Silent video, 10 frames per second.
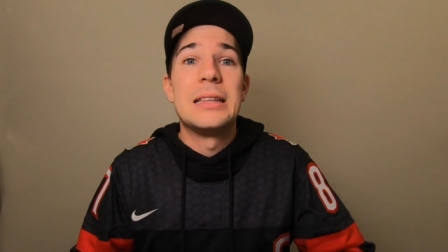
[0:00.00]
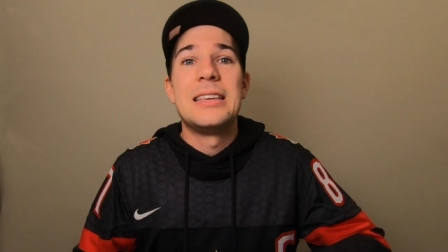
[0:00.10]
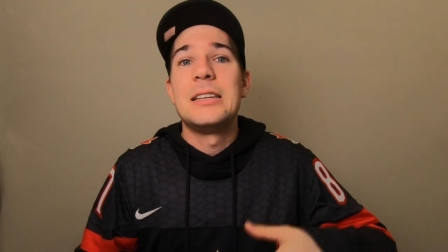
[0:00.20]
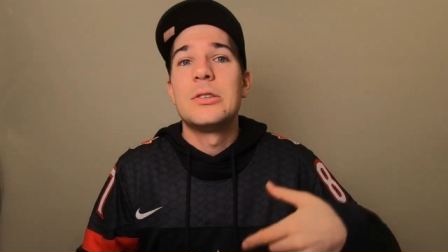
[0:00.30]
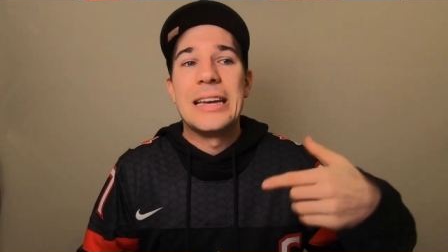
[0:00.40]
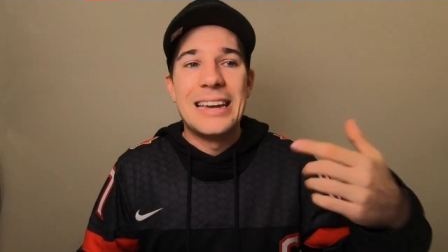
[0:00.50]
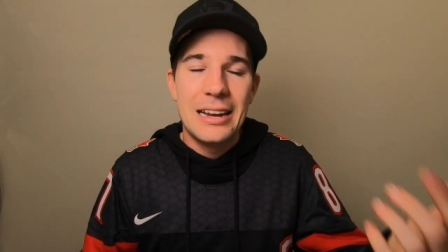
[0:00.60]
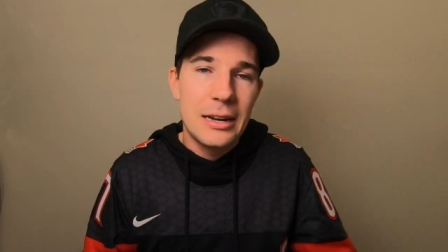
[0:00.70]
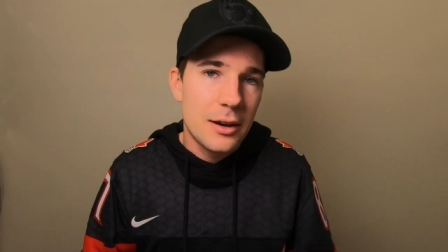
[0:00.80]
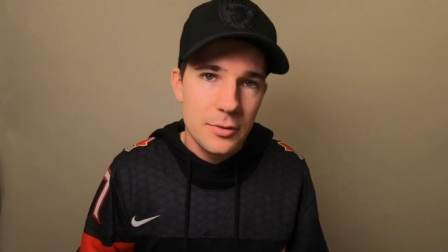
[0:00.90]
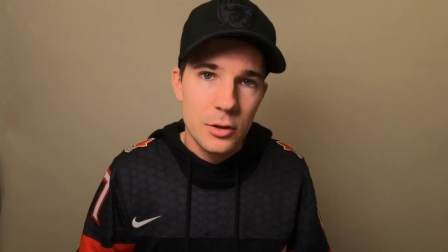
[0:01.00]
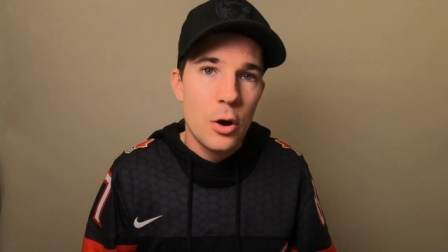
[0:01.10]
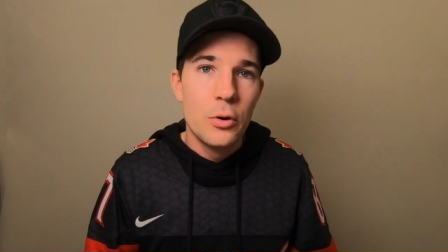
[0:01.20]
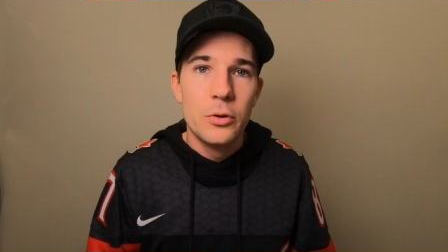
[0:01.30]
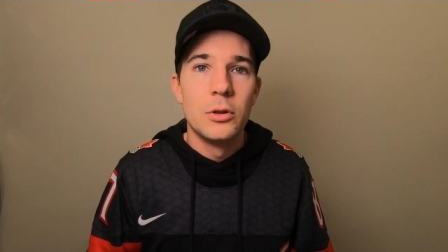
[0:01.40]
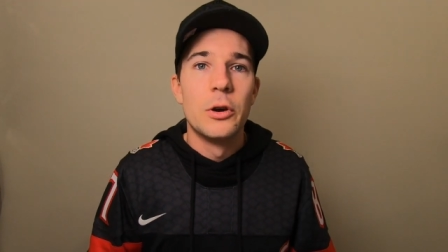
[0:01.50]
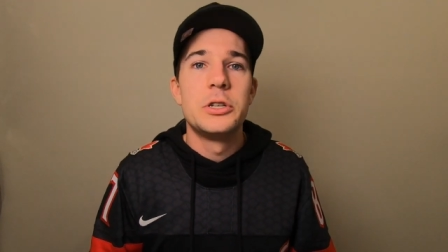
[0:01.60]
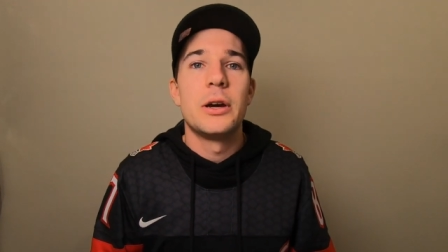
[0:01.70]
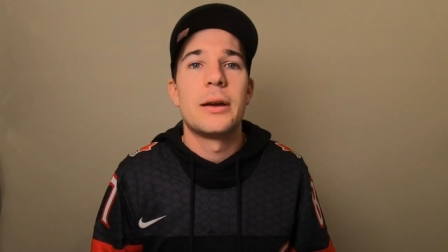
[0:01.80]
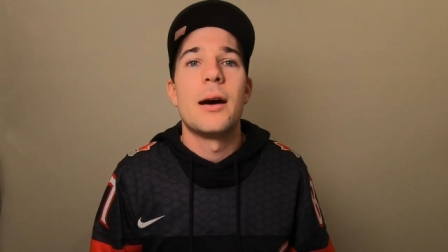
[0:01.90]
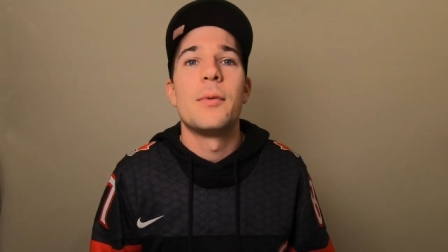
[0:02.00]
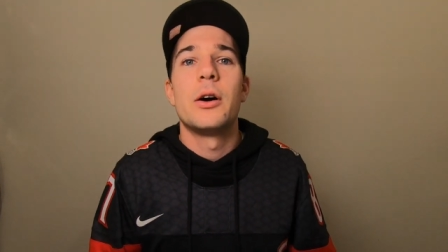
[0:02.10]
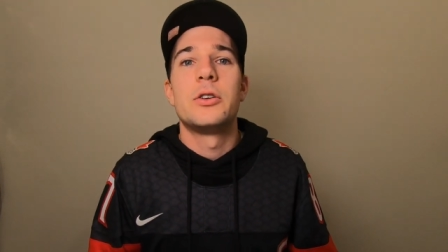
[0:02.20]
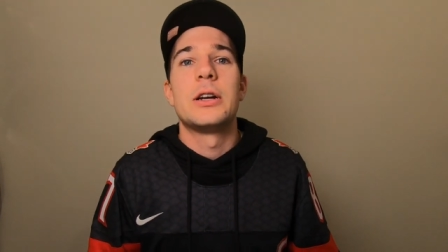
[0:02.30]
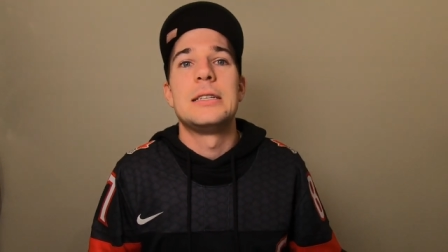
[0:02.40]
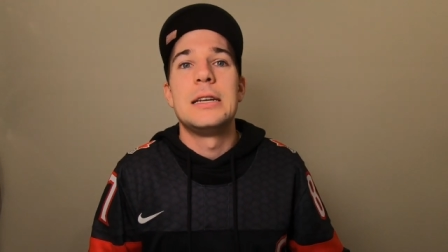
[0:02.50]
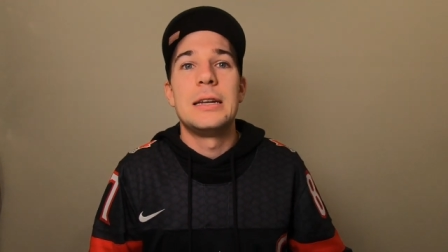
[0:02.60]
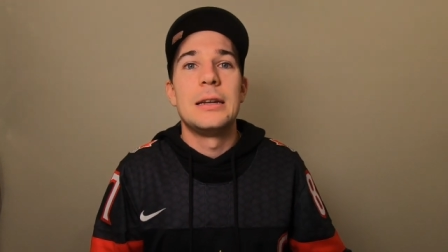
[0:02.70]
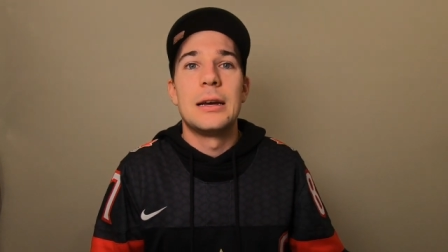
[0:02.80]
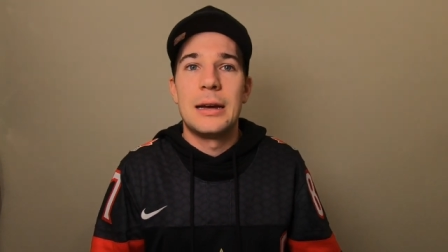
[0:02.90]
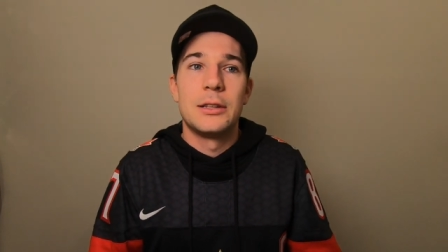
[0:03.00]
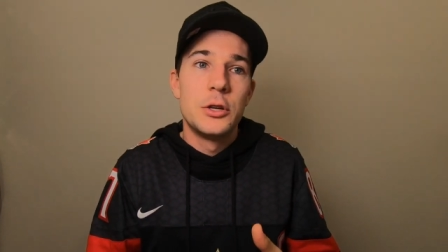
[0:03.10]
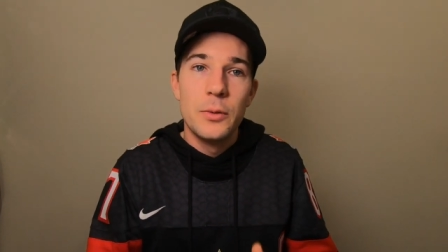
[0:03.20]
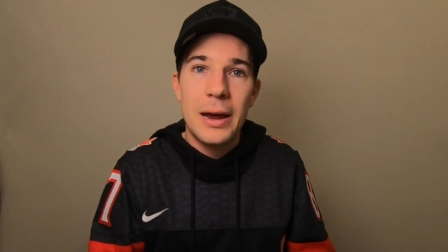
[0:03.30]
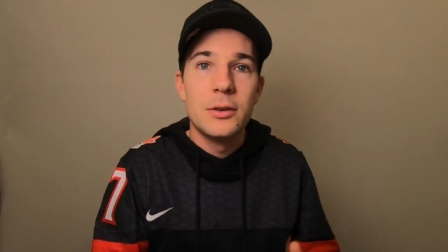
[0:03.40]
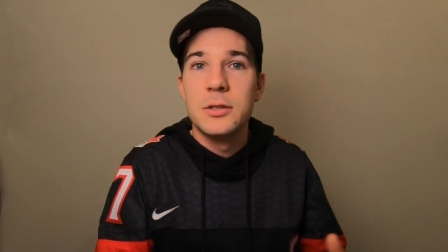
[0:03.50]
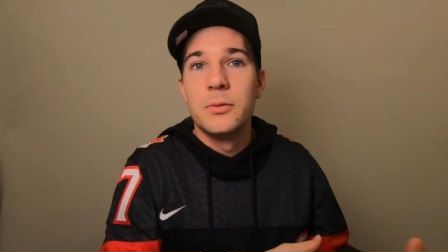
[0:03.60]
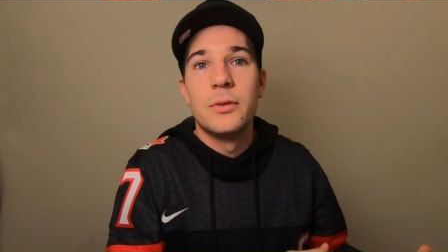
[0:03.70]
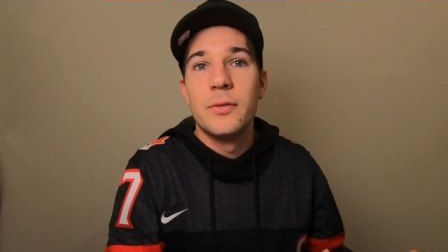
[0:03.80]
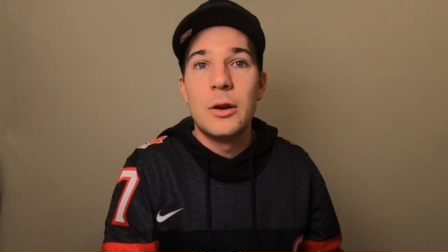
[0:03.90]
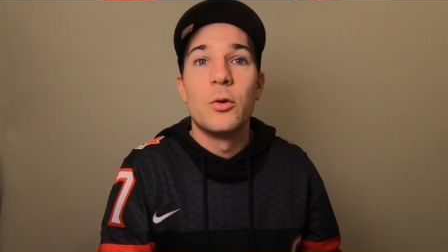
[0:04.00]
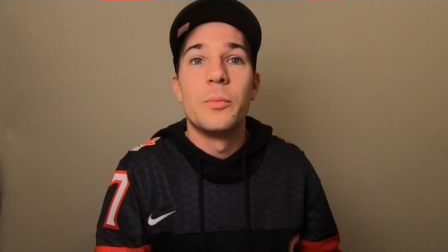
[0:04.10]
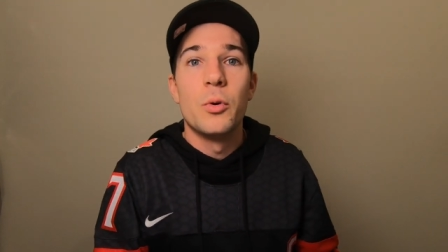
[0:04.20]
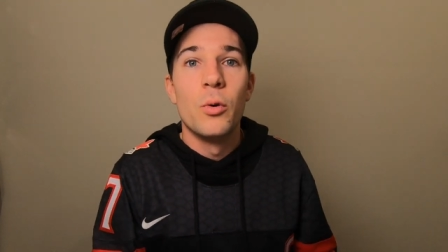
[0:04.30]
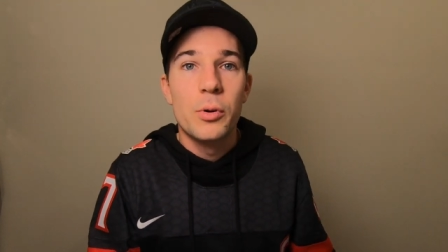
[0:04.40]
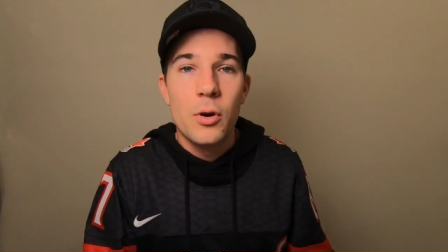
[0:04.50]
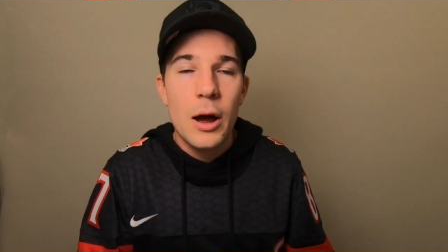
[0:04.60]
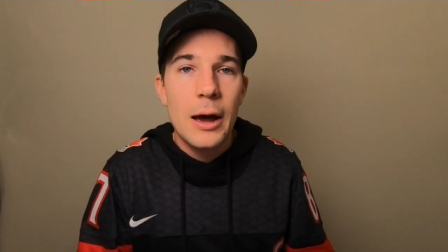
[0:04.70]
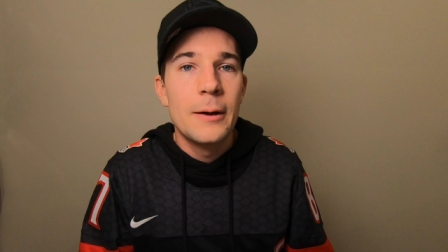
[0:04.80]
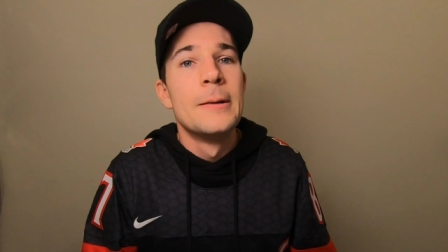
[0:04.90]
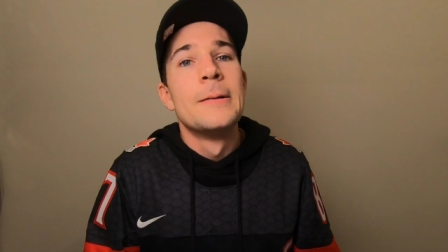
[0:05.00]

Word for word: things like getting enough low low GI carbohydrates in uh, two hours to an event or, or prior,